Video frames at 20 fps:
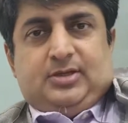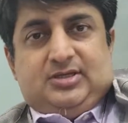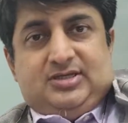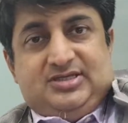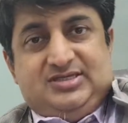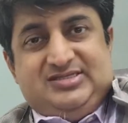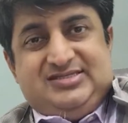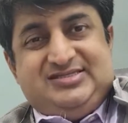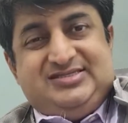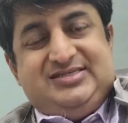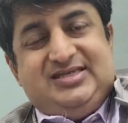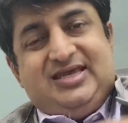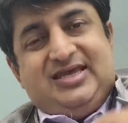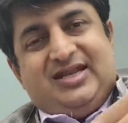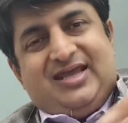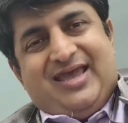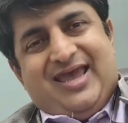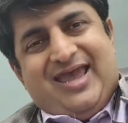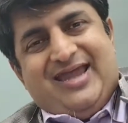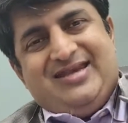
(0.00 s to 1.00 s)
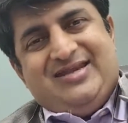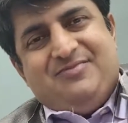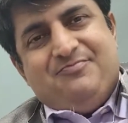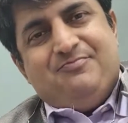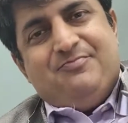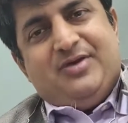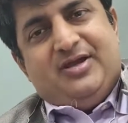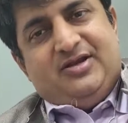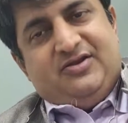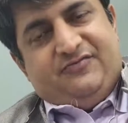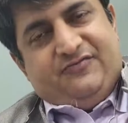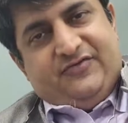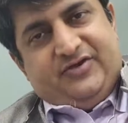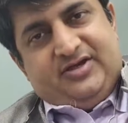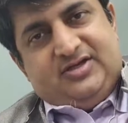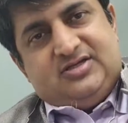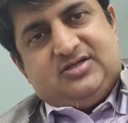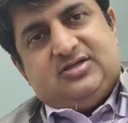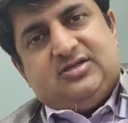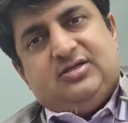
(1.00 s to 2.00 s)
Is there any
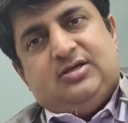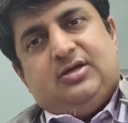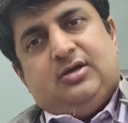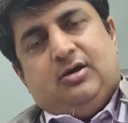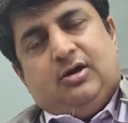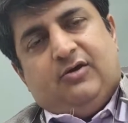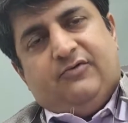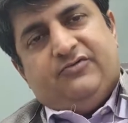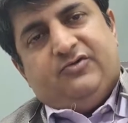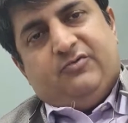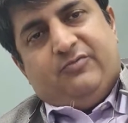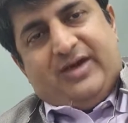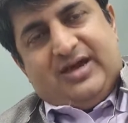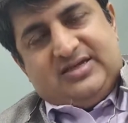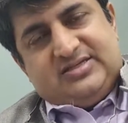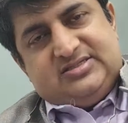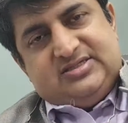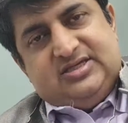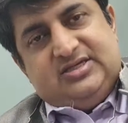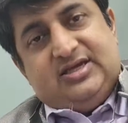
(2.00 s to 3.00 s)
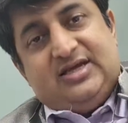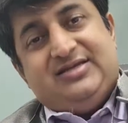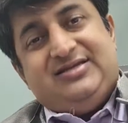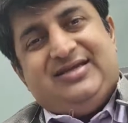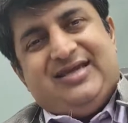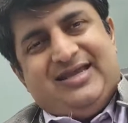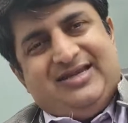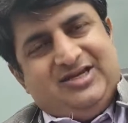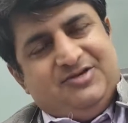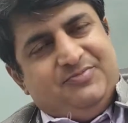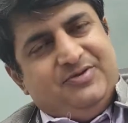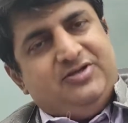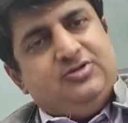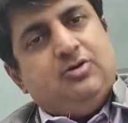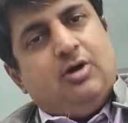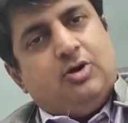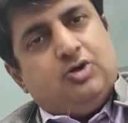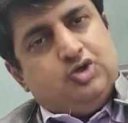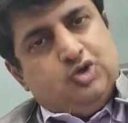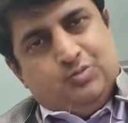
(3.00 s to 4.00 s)
benefit of the vaccine and can it be
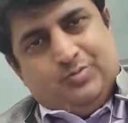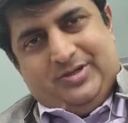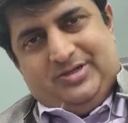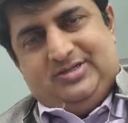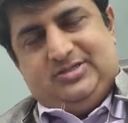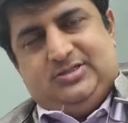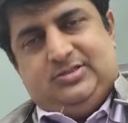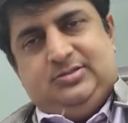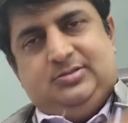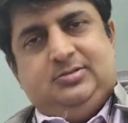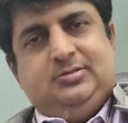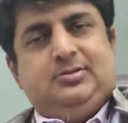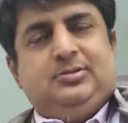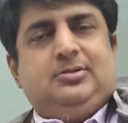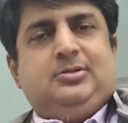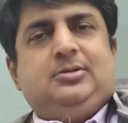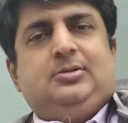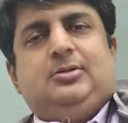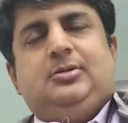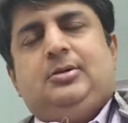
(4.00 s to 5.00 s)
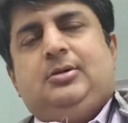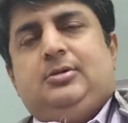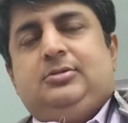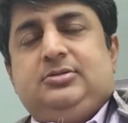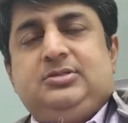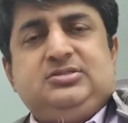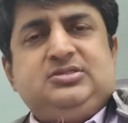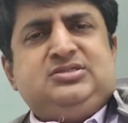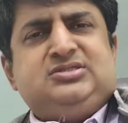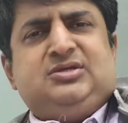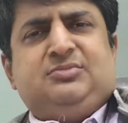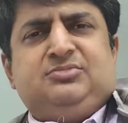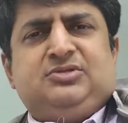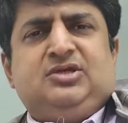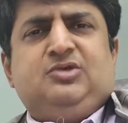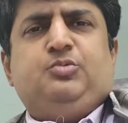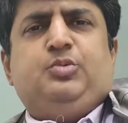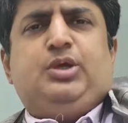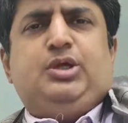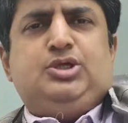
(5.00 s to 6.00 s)
documented? This is
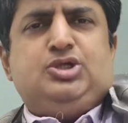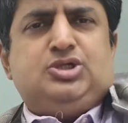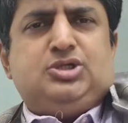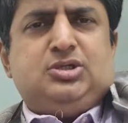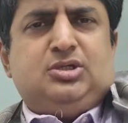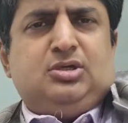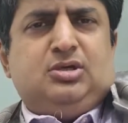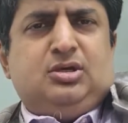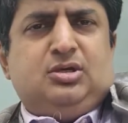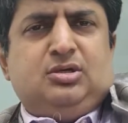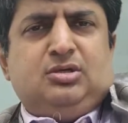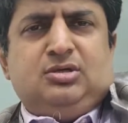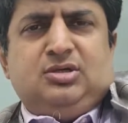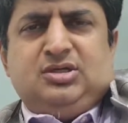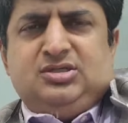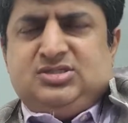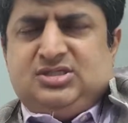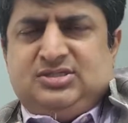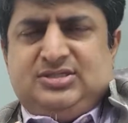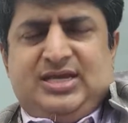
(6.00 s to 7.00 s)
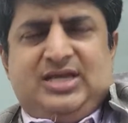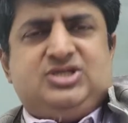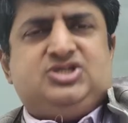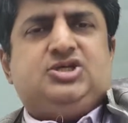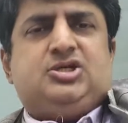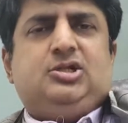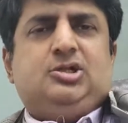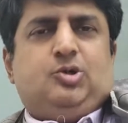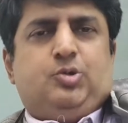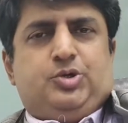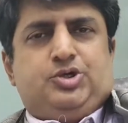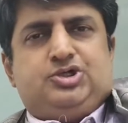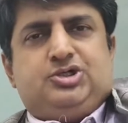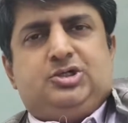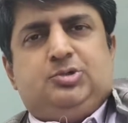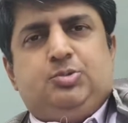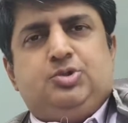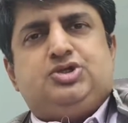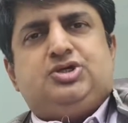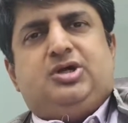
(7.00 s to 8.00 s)
something which is a natural
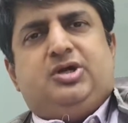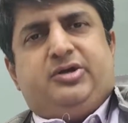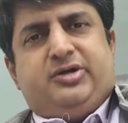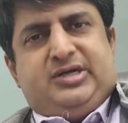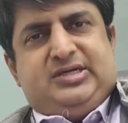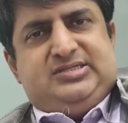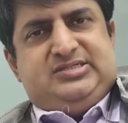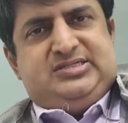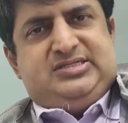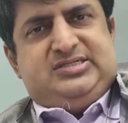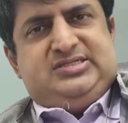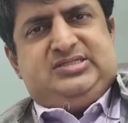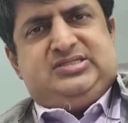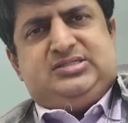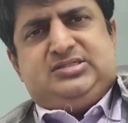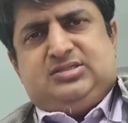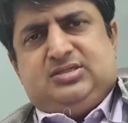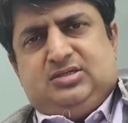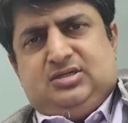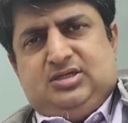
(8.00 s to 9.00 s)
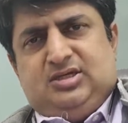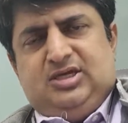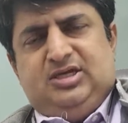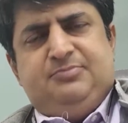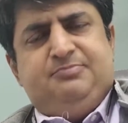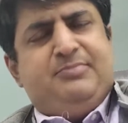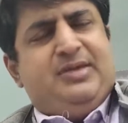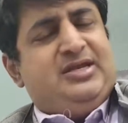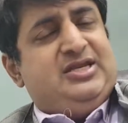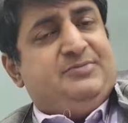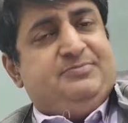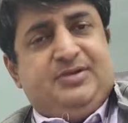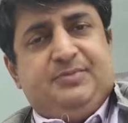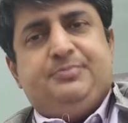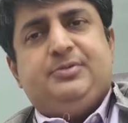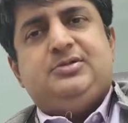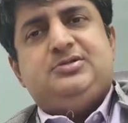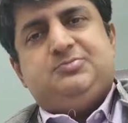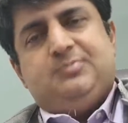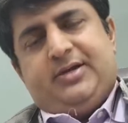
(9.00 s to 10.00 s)
question which arises in many
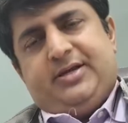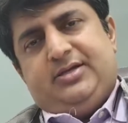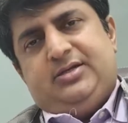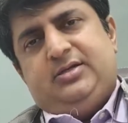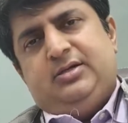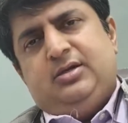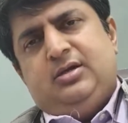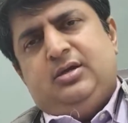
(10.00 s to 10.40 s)
people's mind.